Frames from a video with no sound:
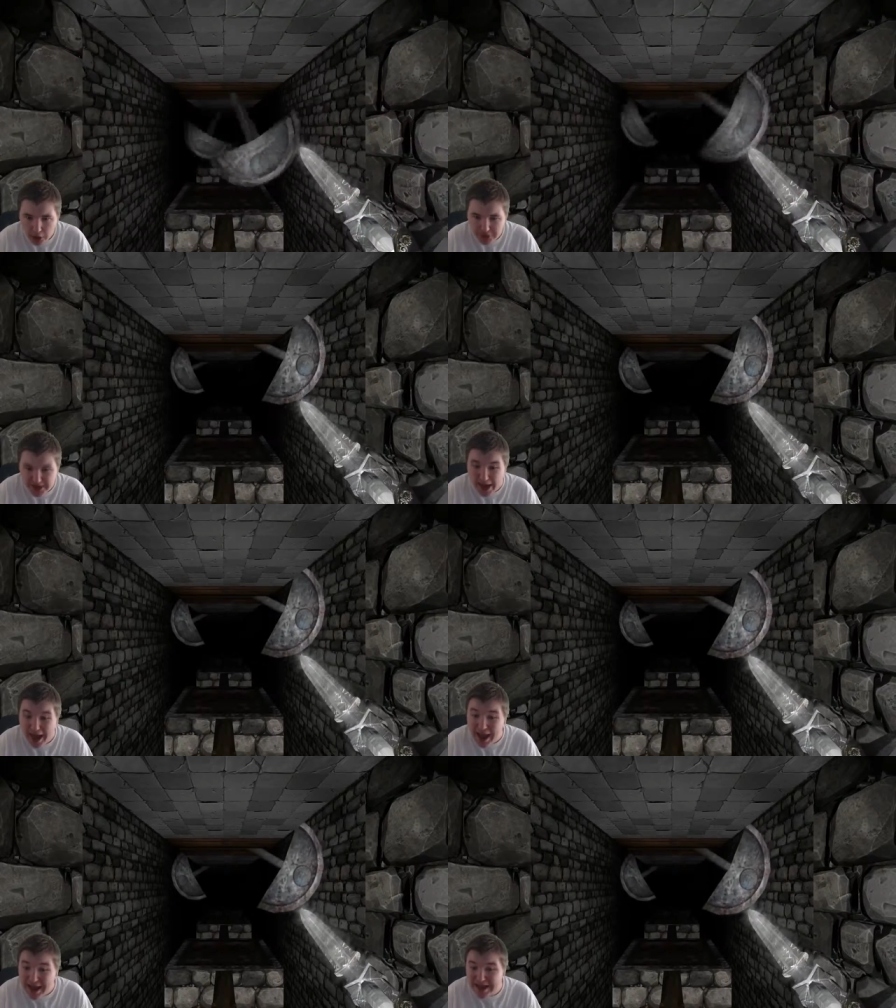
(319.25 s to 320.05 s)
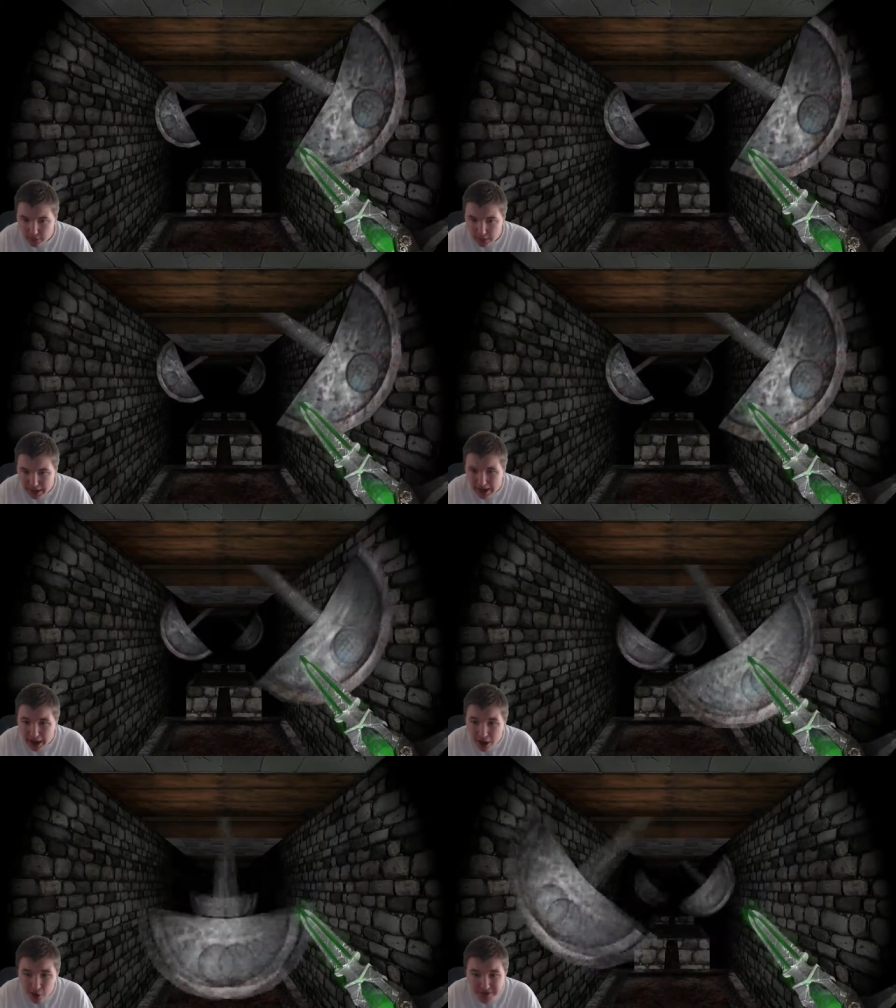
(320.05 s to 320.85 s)
Okay!
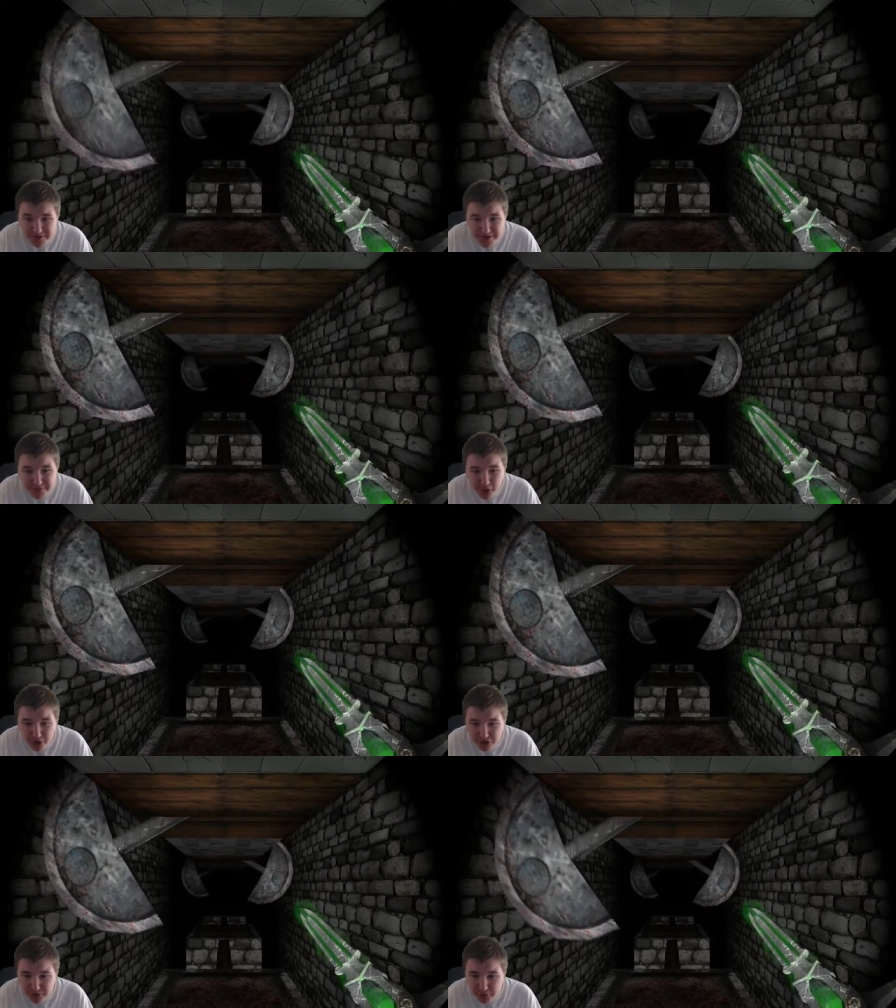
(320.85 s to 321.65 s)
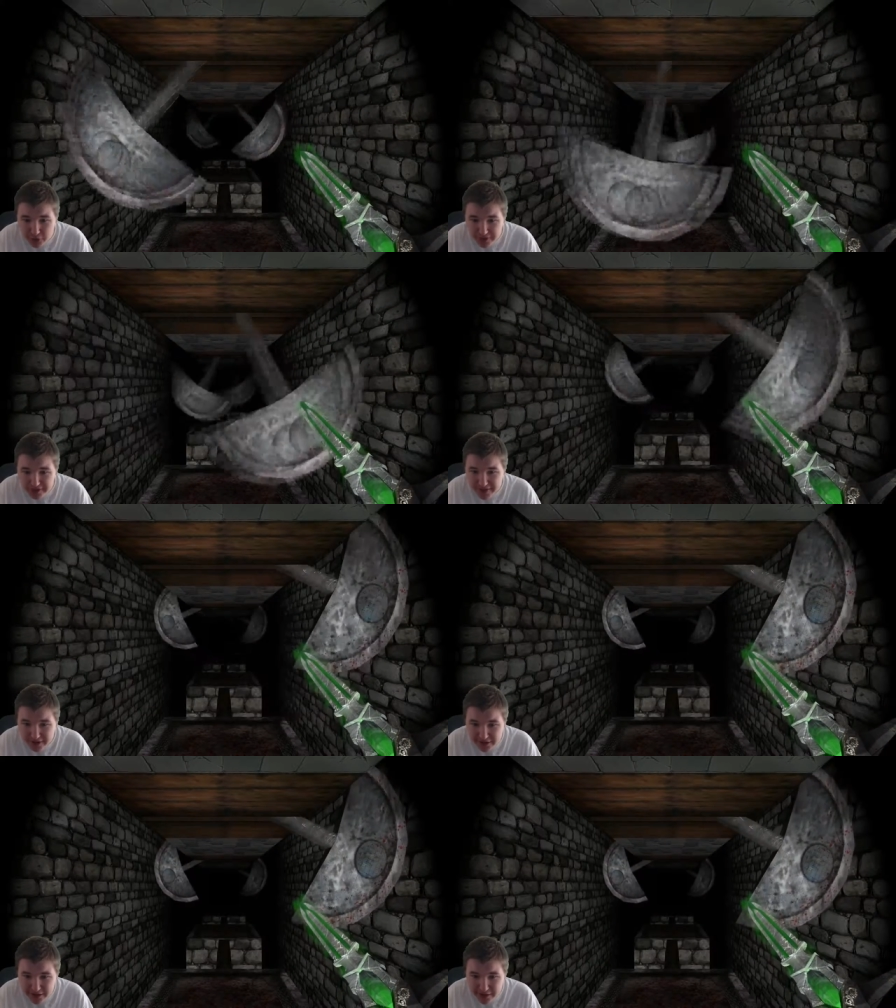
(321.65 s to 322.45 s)
How is this possible
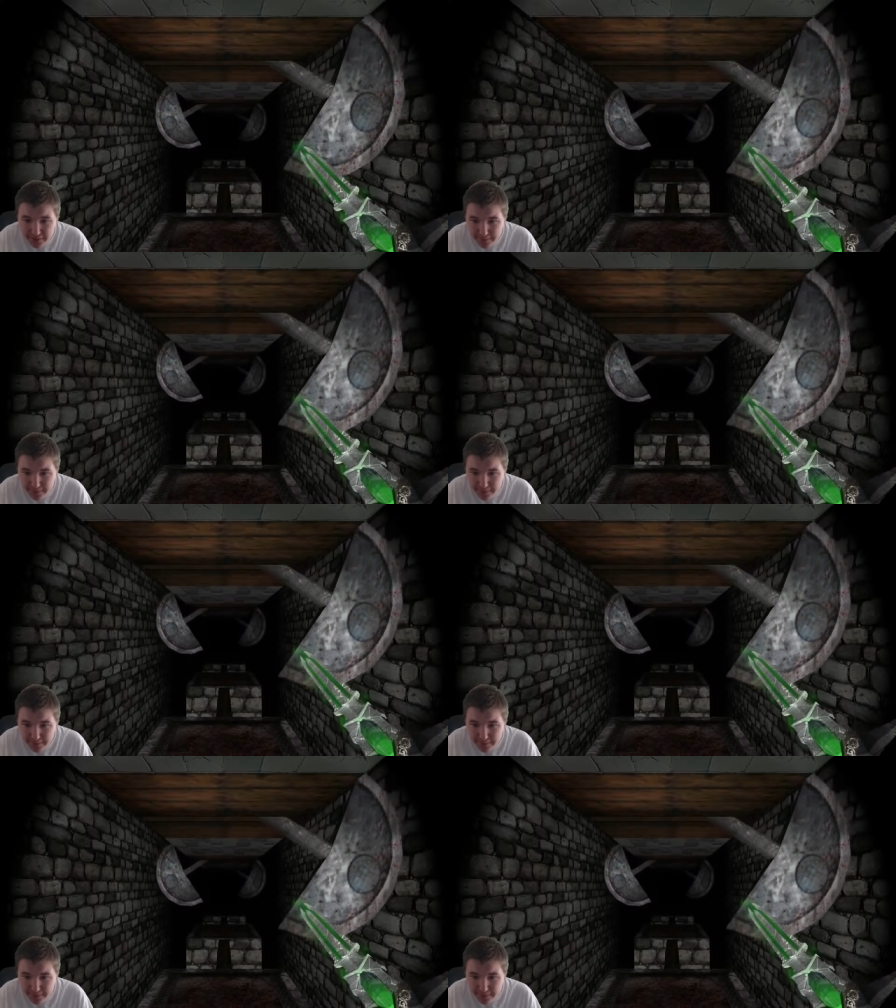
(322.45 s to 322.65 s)
exactly?